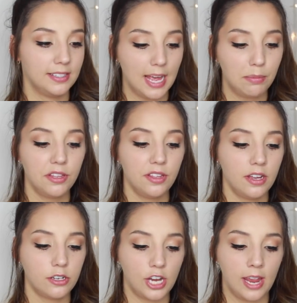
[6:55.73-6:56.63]

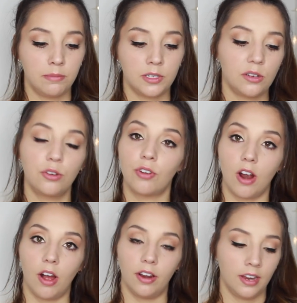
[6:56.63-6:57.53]
Tabitha James
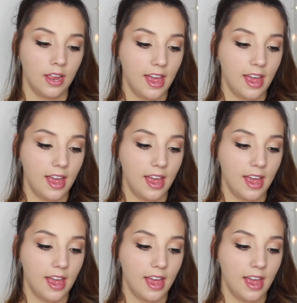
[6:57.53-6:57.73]
Kraan.